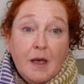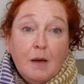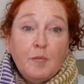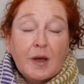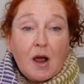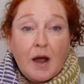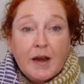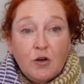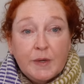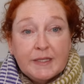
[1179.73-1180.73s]
But I
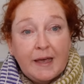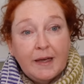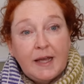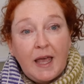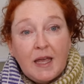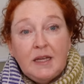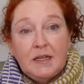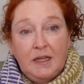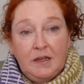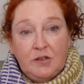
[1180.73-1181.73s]
always had
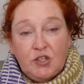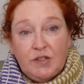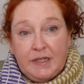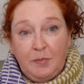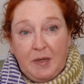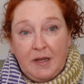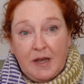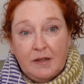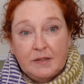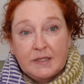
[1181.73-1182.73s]
8-inch
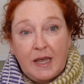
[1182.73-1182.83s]
DPNs,